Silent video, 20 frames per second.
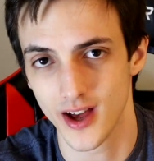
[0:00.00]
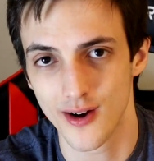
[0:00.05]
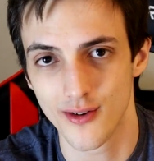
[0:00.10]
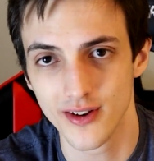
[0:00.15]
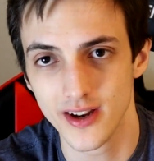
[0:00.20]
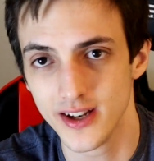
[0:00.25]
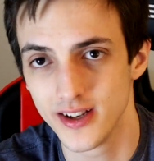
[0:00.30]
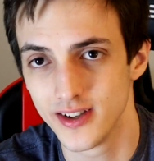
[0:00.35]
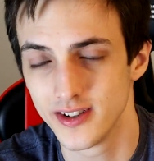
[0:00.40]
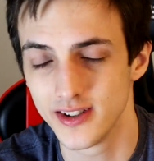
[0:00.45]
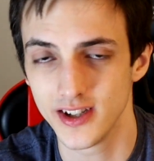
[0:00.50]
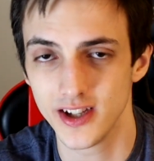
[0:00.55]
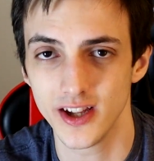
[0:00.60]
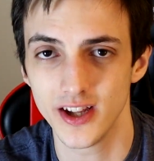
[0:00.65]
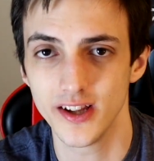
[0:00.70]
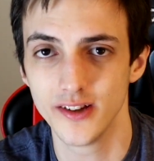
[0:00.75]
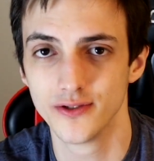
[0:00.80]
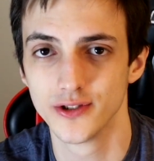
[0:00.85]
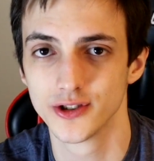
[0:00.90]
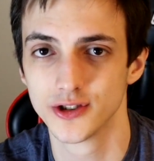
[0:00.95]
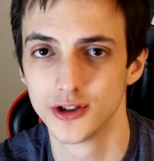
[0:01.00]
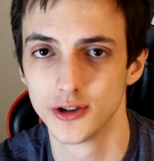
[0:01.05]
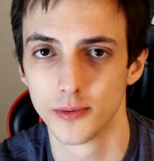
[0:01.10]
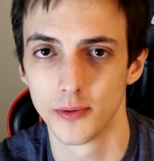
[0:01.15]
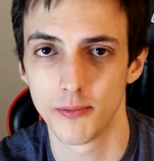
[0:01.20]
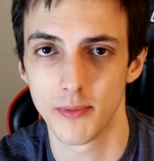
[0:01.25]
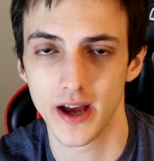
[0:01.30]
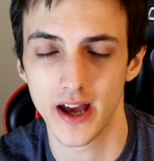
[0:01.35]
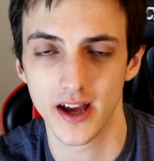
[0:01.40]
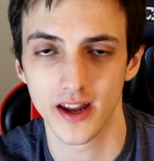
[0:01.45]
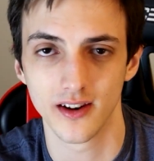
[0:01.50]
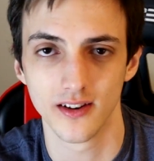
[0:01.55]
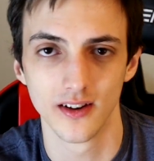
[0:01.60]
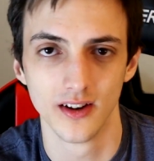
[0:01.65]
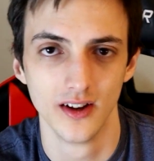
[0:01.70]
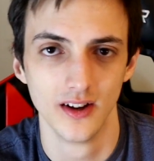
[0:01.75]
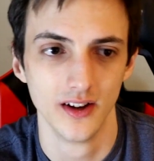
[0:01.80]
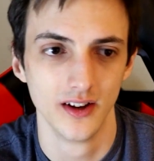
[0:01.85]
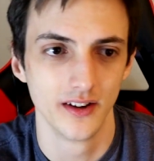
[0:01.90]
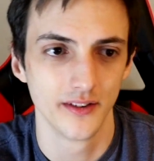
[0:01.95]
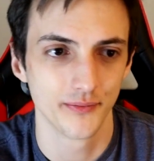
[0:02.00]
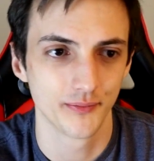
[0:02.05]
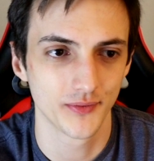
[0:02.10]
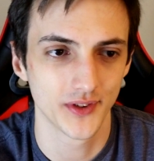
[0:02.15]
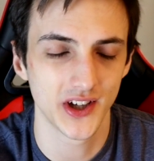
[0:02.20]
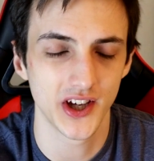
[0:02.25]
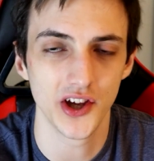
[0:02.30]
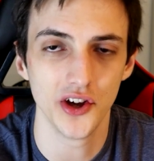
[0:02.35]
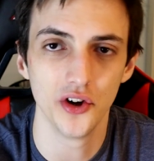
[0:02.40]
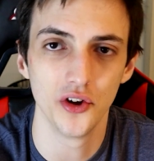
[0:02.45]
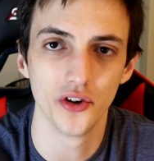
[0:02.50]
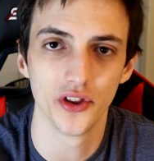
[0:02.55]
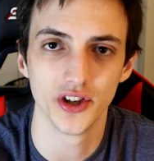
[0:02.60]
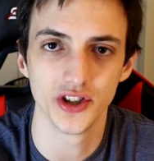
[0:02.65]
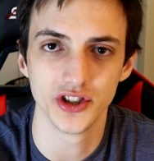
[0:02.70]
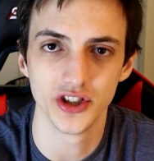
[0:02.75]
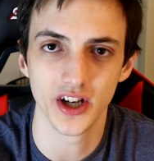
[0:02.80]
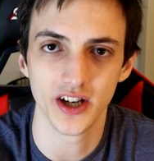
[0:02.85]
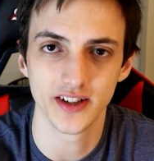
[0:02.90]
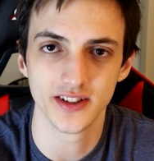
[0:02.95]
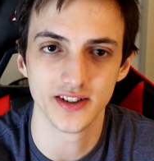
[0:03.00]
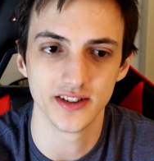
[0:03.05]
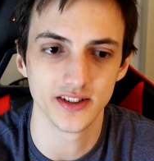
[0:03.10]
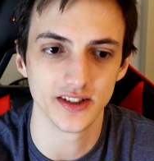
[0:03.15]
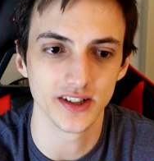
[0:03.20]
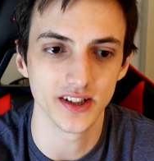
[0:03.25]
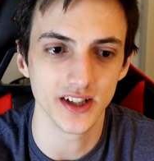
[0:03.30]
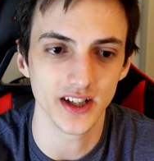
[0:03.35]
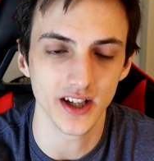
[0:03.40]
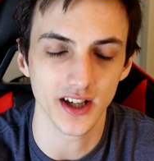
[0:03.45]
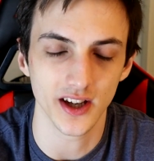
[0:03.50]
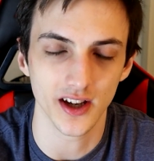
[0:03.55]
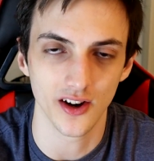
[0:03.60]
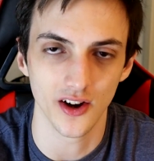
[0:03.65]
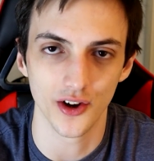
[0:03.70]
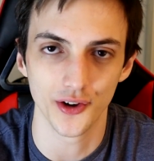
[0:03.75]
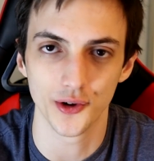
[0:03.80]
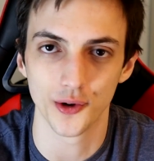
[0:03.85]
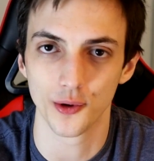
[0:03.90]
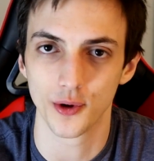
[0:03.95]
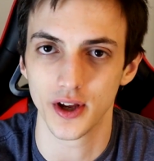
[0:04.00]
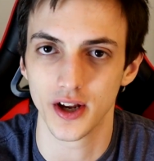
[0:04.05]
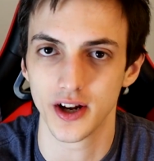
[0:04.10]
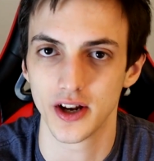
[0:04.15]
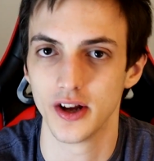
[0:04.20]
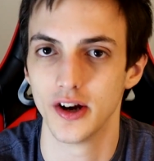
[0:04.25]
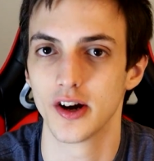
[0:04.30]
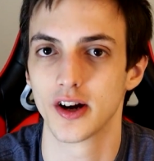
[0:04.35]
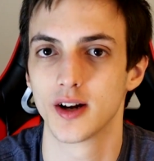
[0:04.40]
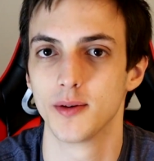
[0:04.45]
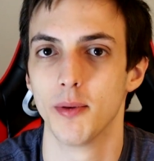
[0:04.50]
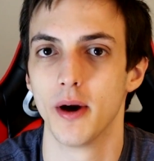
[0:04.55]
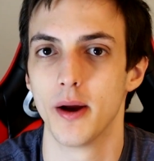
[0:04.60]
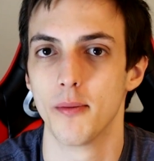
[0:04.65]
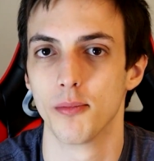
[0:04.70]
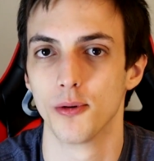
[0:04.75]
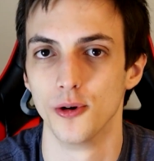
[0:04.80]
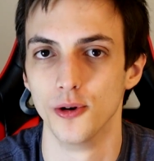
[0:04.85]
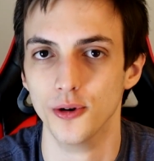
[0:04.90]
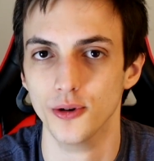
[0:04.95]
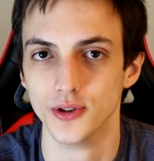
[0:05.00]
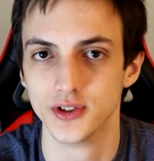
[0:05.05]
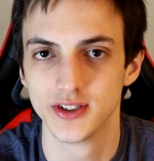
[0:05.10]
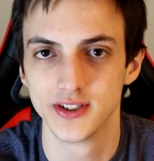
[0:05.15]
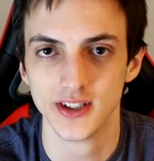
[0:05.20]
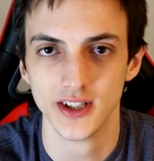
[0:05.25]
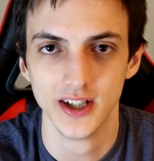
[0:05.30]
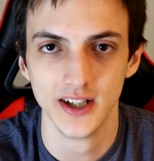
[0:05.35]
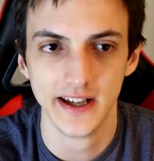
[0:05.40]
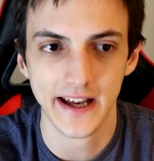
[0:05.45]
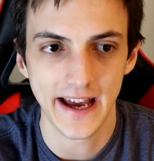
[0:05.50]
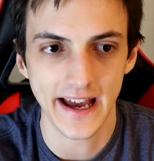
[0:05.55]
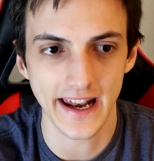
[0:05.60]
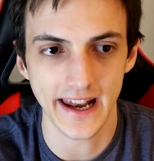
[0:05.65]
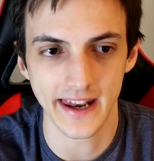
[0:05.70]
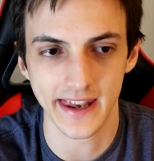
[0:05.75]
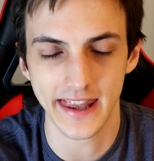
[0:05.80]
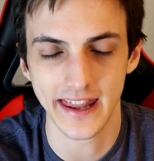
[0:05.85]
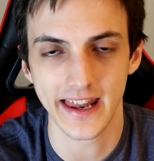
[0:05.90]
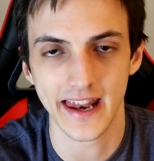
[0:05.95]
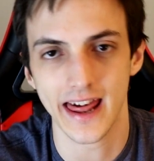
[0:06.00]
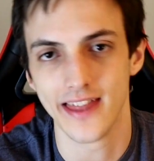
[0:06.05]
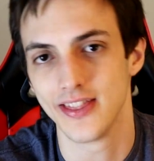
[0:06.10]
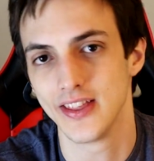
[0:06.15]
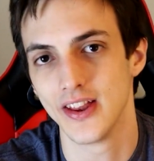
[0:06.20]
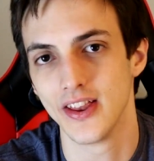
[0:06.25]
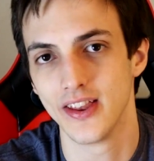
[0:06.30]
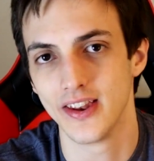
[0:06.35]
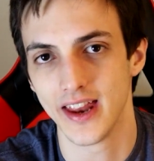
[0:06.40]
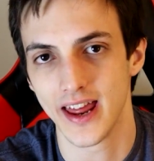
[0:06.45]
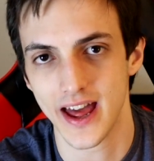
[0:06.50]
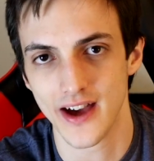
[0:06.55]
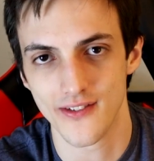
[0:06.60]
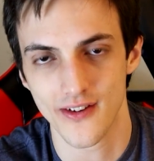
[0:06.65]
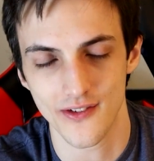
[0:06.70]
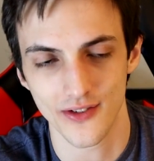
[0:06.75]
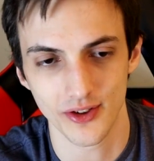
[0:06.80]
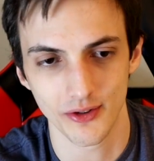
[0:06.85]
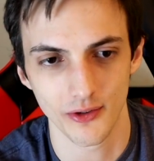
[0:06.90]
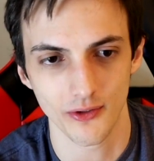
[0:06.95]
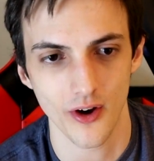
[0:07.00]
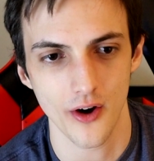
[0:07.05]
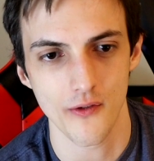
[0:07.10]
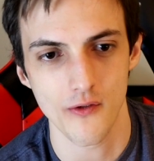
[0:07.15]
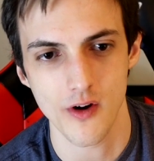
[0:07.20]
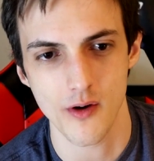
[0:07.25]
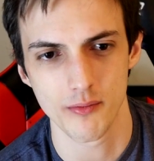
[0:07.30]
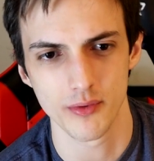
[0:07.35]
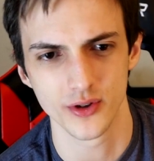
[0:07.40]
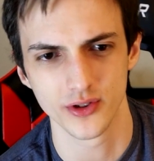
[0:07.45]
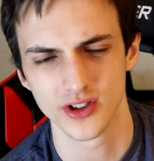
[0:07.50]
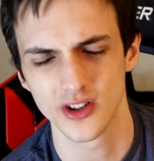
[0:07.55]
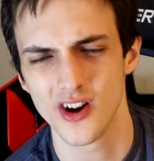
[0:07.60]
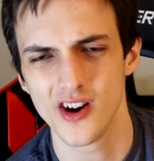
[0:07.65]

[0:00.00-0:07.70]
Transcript: I don't need to see evil Superman kill the Justice League and also get cucked by Bruce, and then at the end of the day have everything revolve around Bruce.